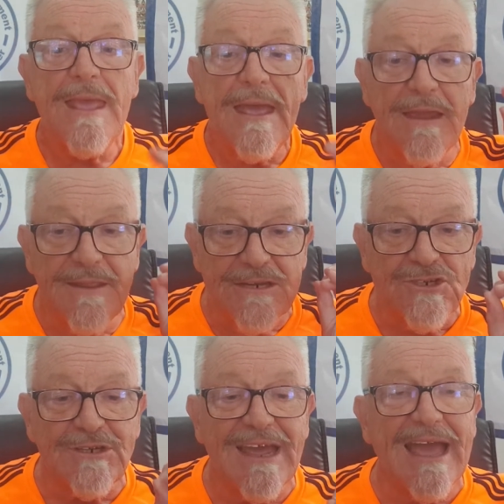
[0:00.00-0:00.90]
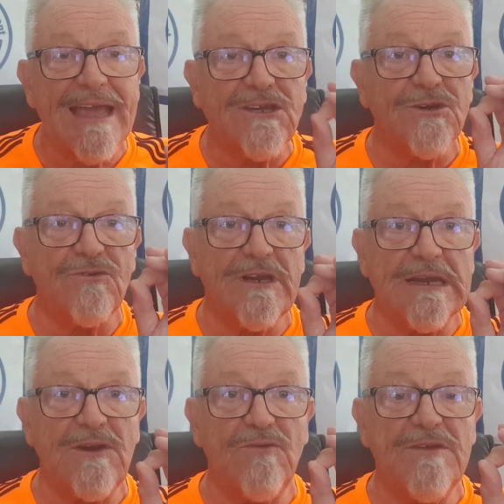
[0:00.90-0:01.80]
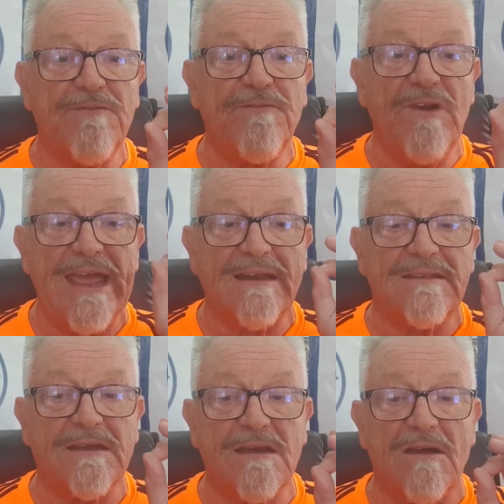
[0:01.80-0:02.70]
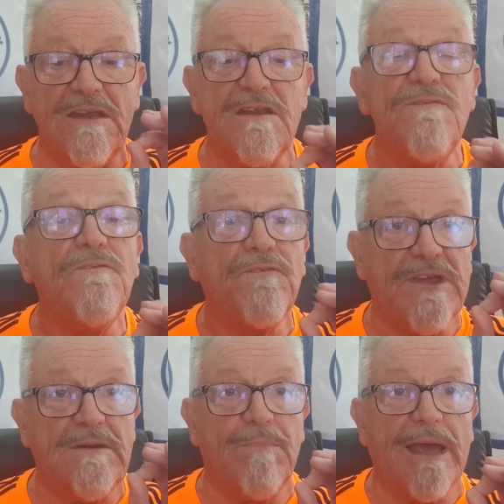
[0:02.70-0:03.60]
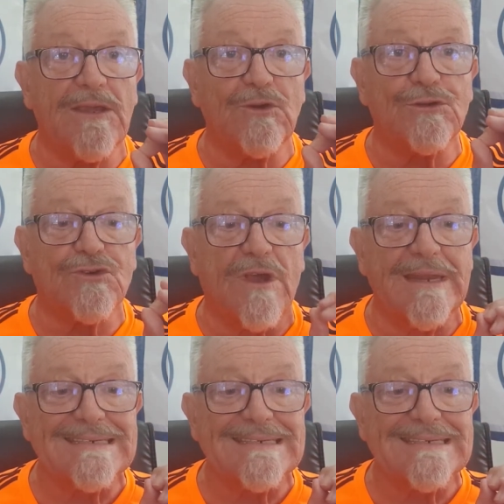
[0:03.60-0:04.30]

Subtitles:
and they should accurately reflect the kind of feedback you're trying